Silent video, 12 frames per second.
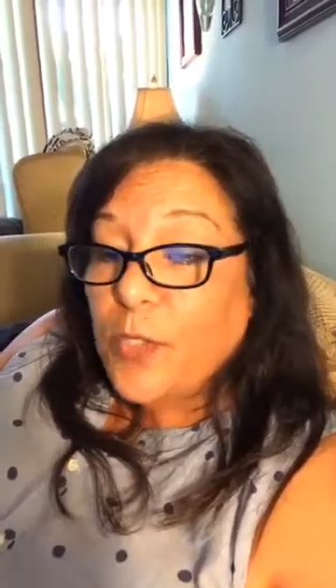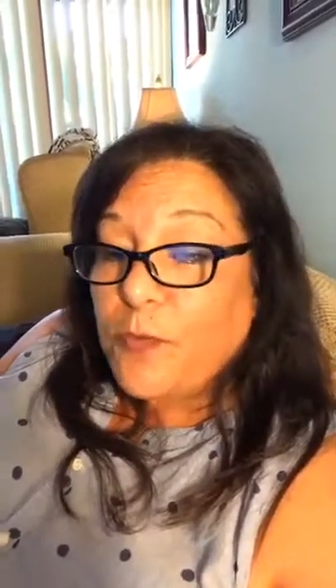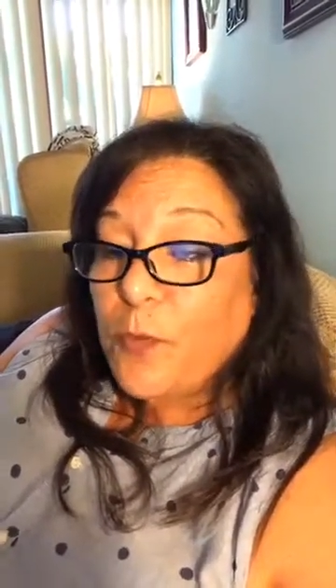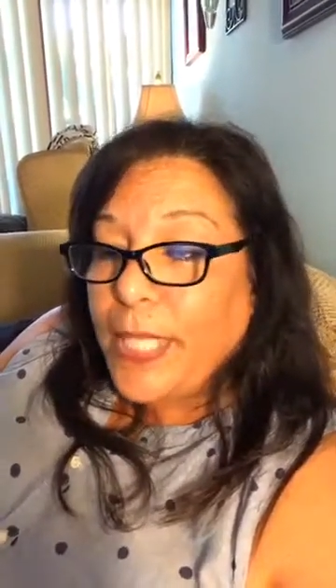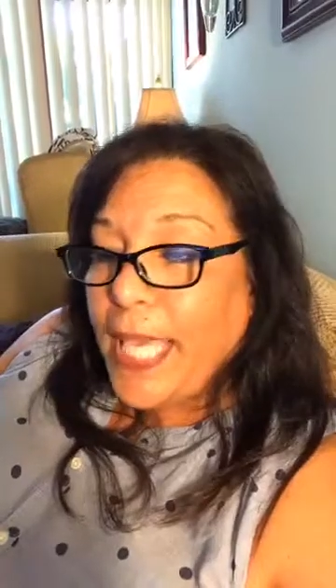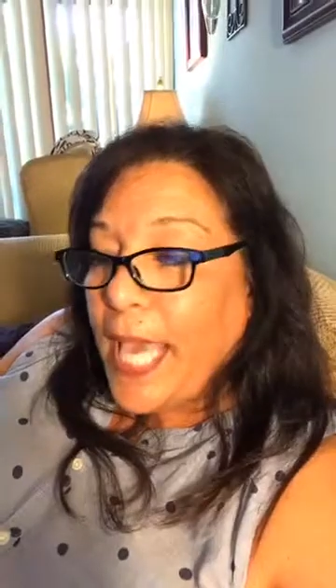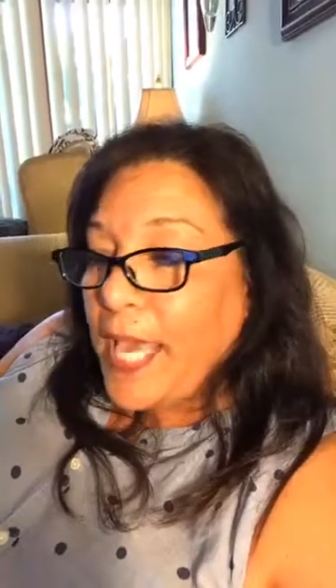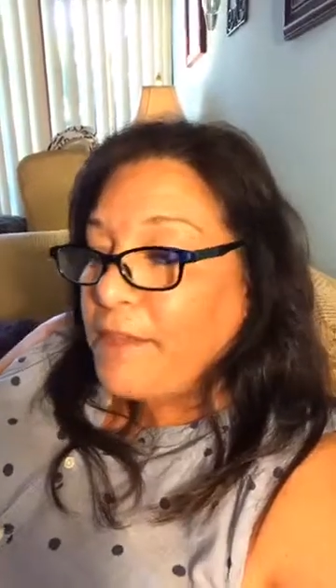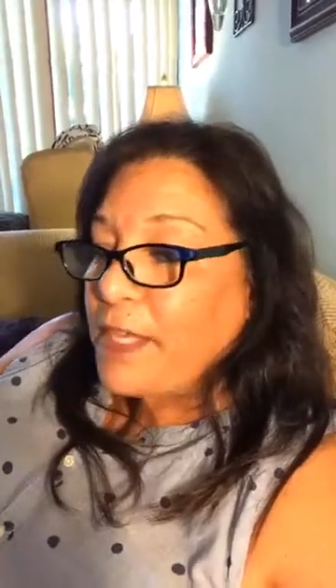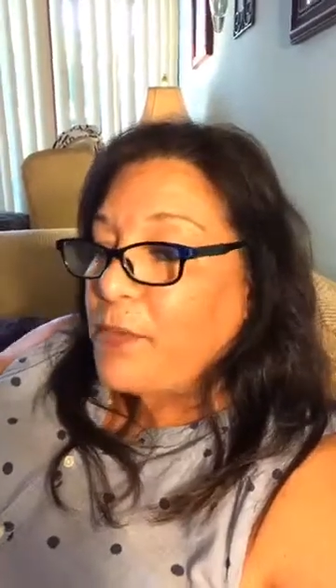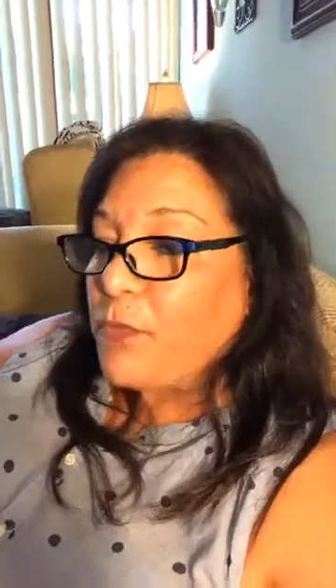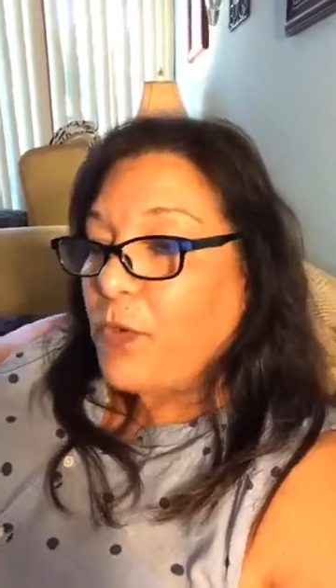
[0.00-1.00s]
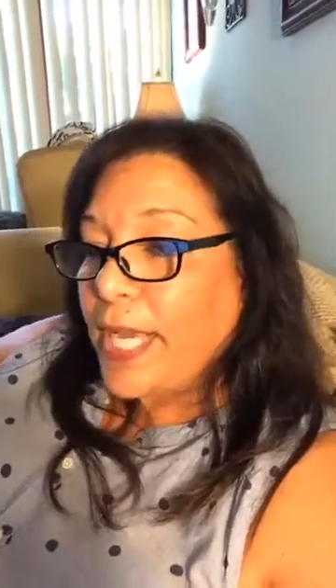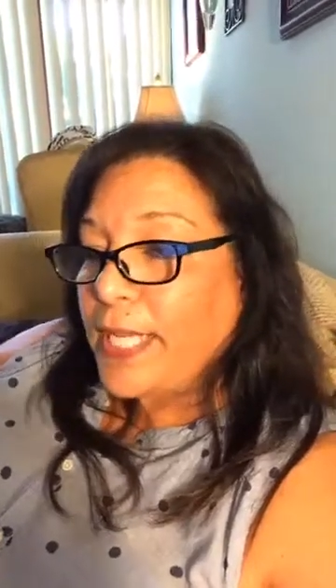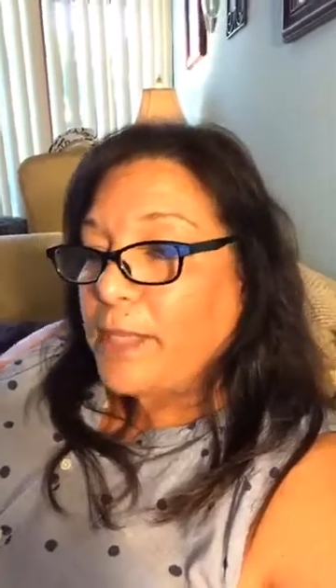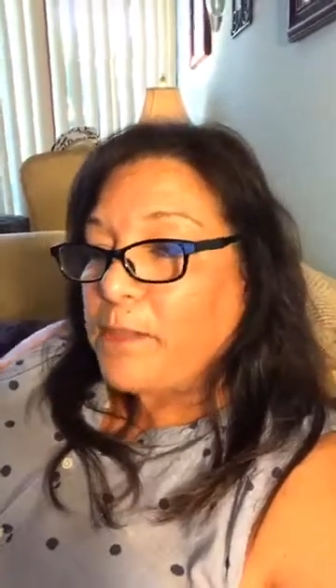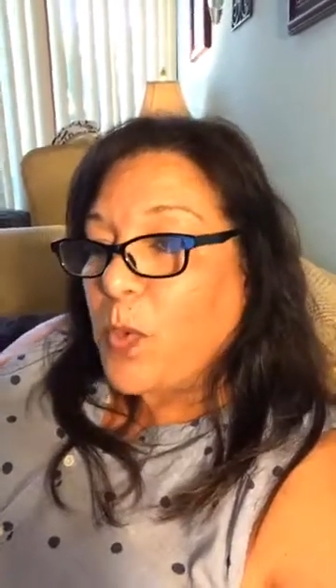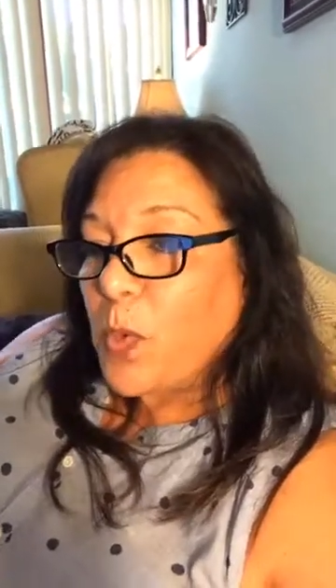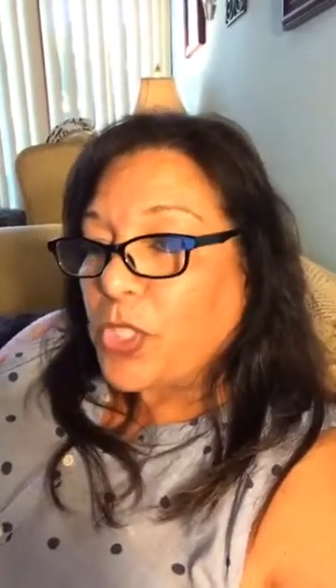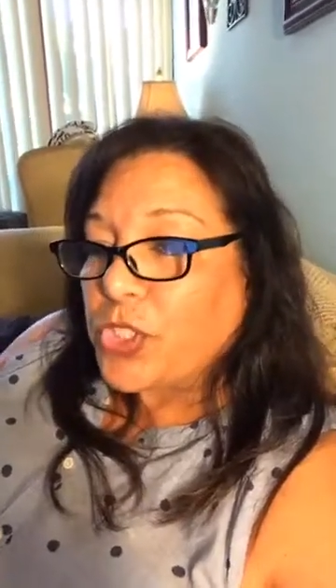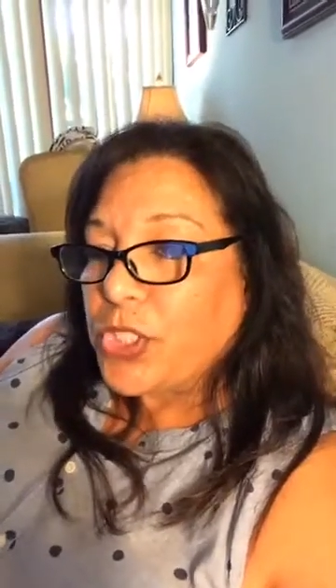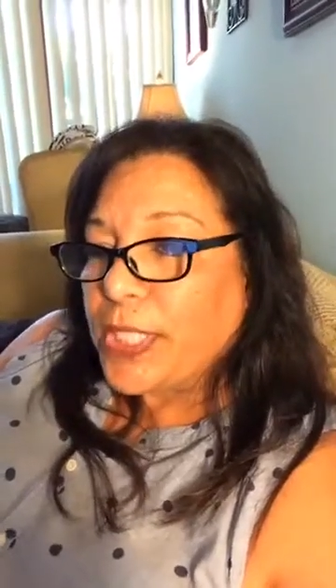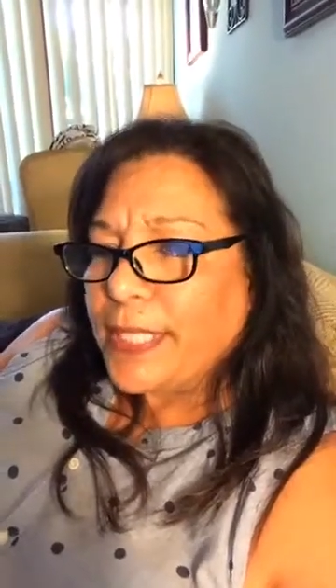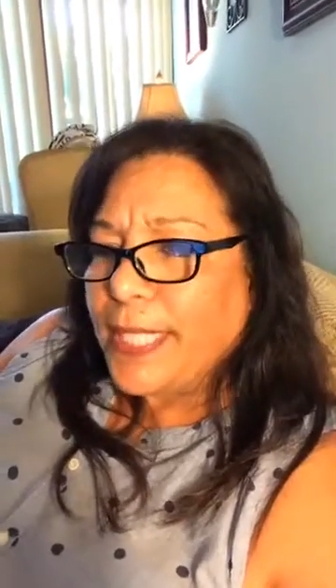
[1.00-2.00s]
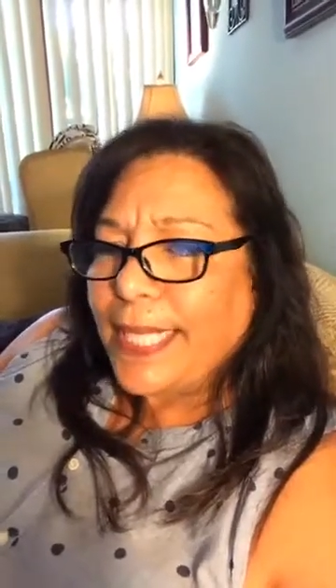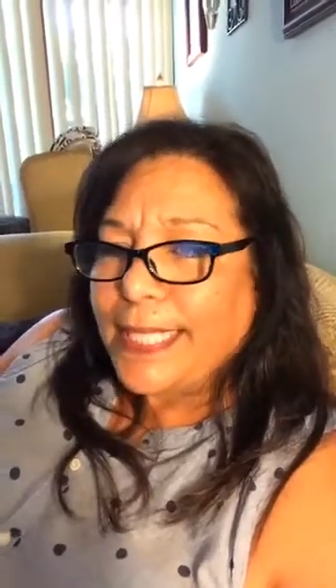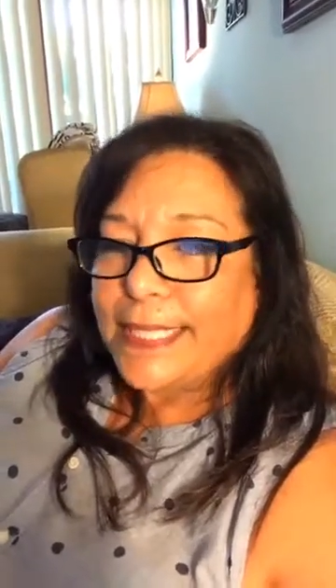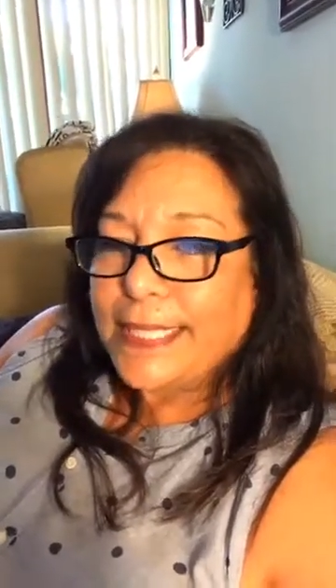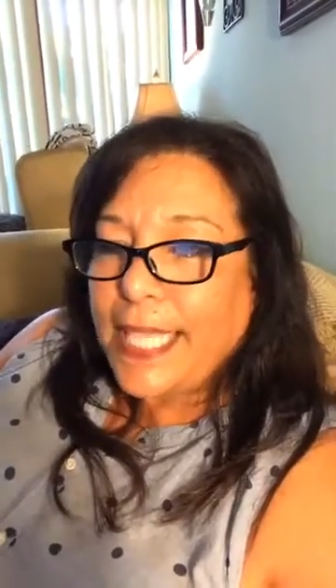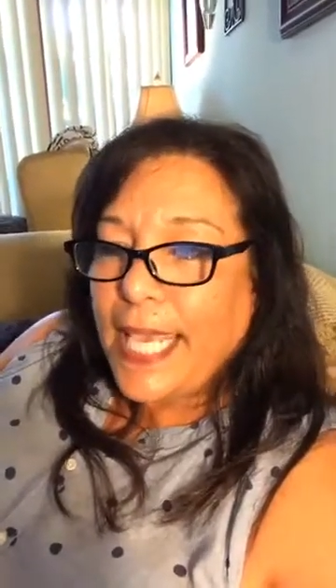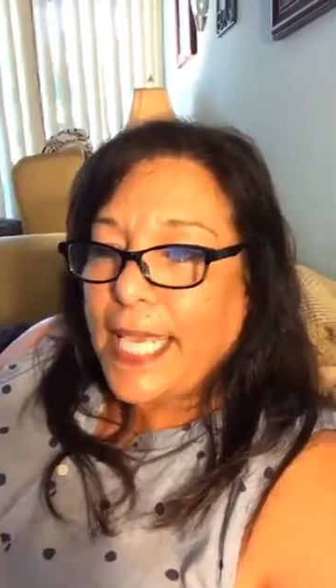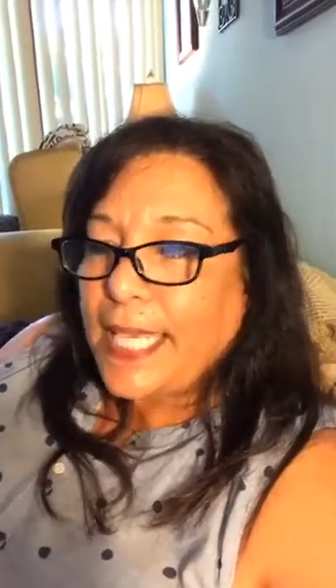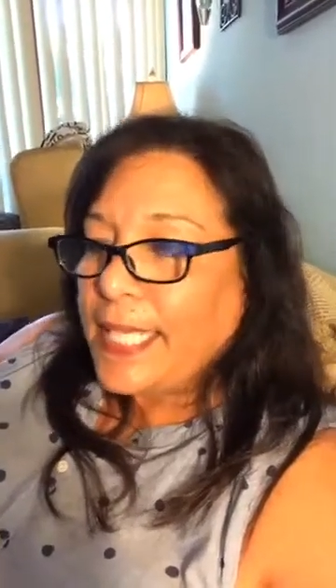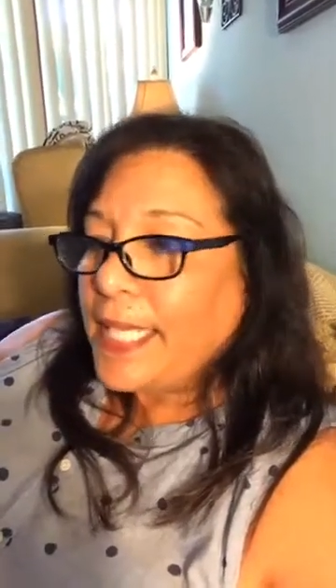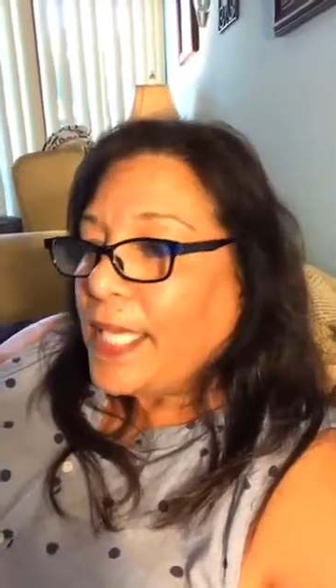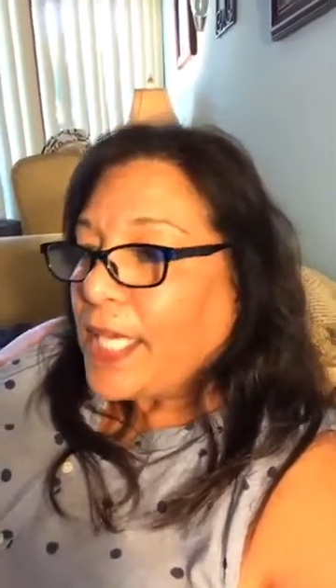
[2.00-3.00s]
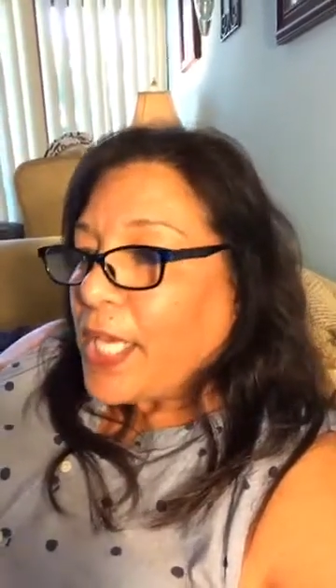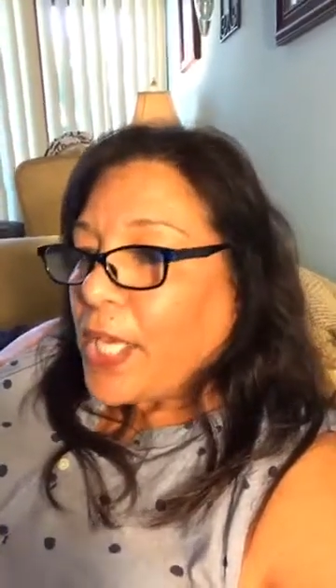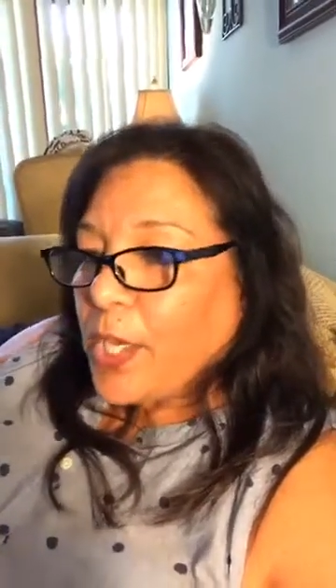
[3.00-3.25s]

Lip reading: So if we have a writing portion, like say